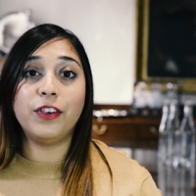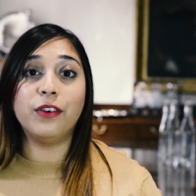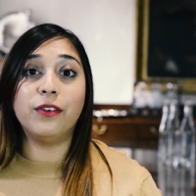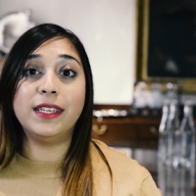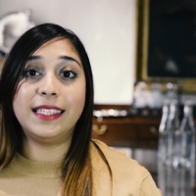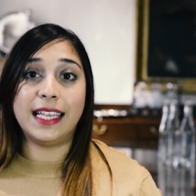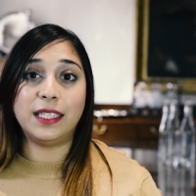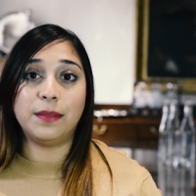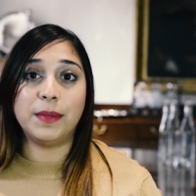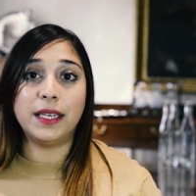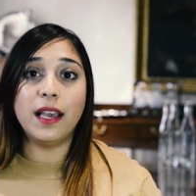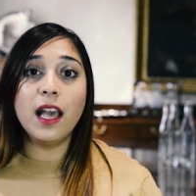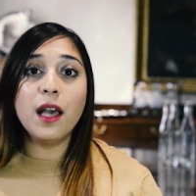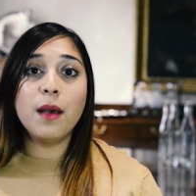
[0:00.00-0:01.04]
for your
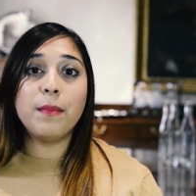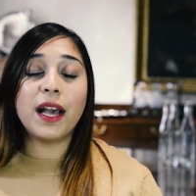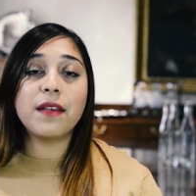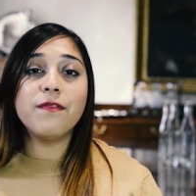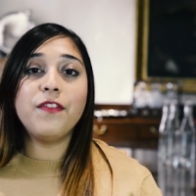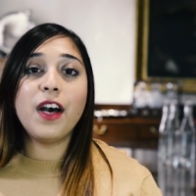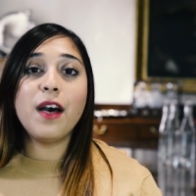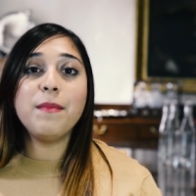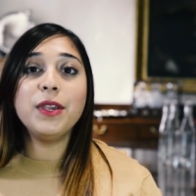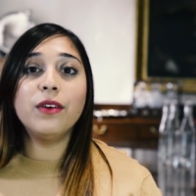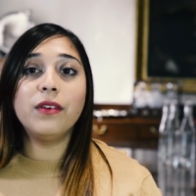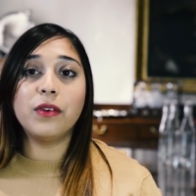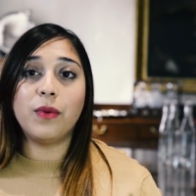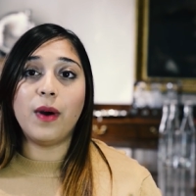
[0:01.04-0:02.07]
assessment by confirming
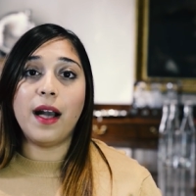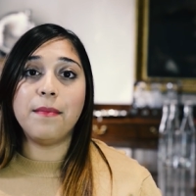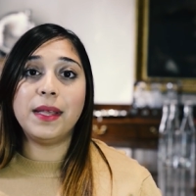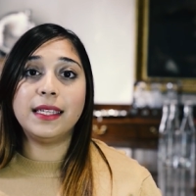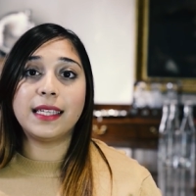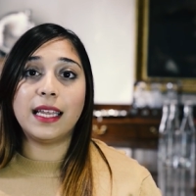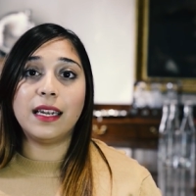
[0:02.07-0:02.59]
your requirements